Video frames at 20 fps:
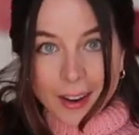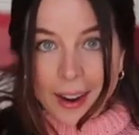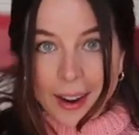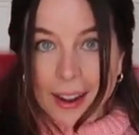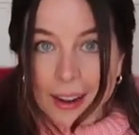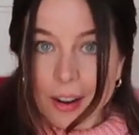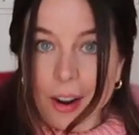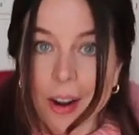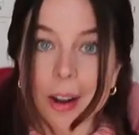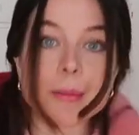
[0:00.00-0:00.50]

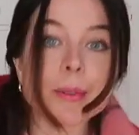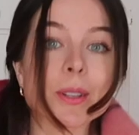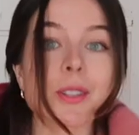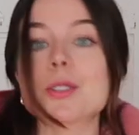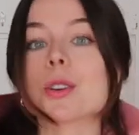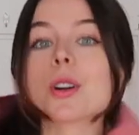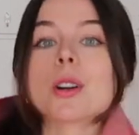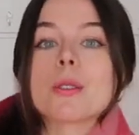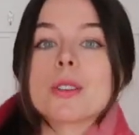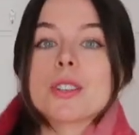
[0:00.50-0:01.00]
at Common
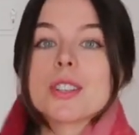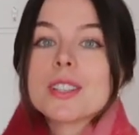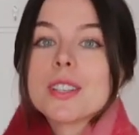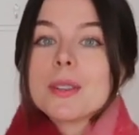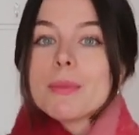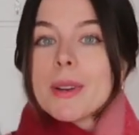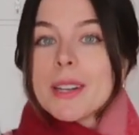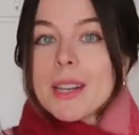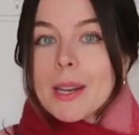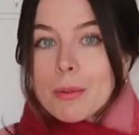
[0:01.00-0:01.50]
Store, which is
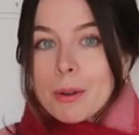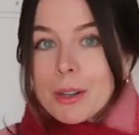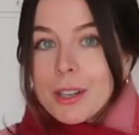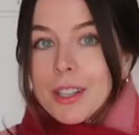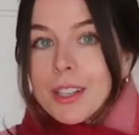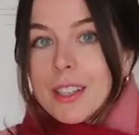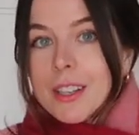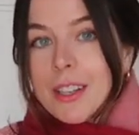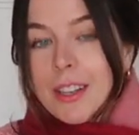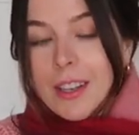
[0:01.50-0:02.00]
in my
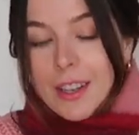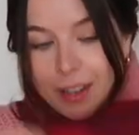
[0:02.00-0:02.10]
neighborhood